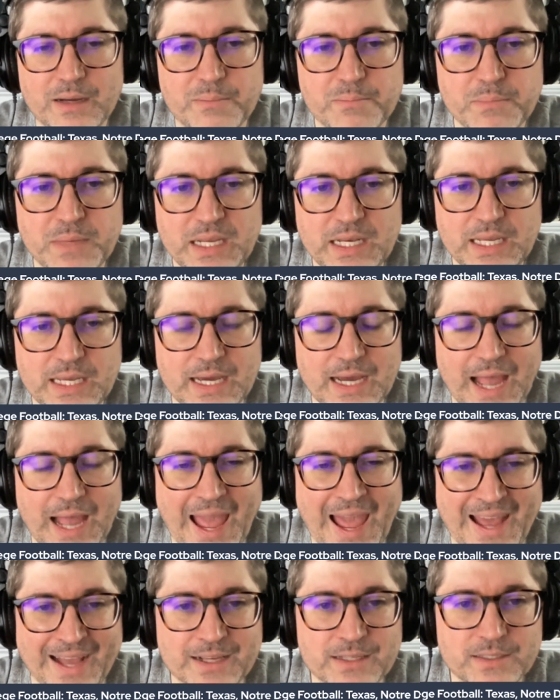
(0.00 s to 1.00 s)
media
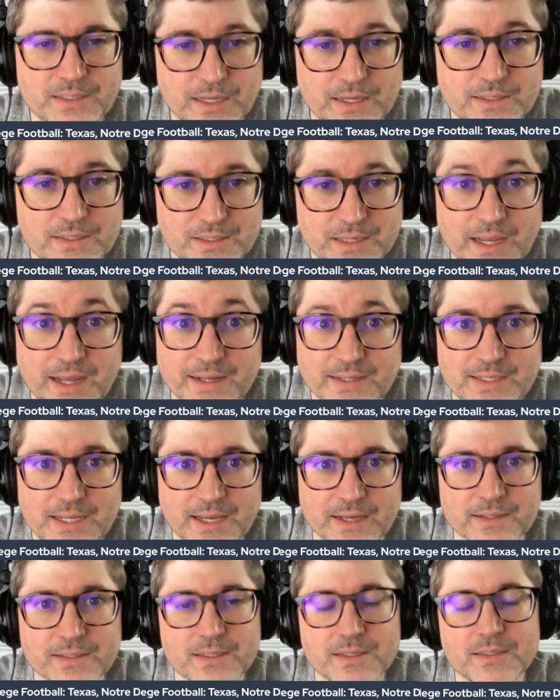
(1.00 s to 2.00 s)
access at
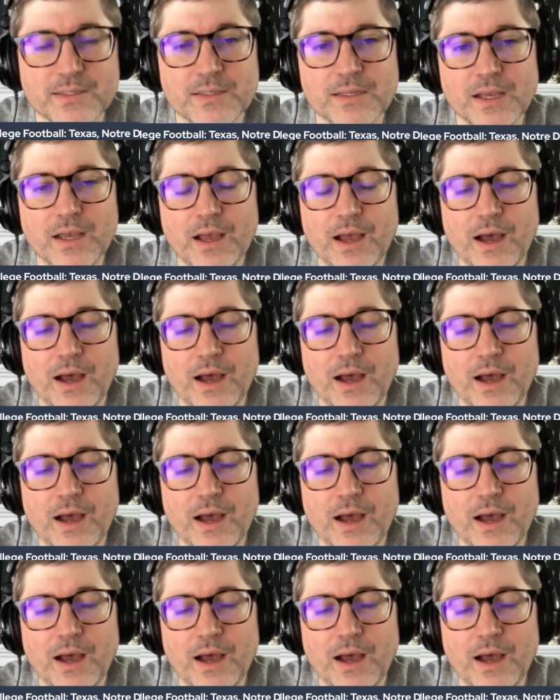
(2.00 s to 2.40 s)
Texas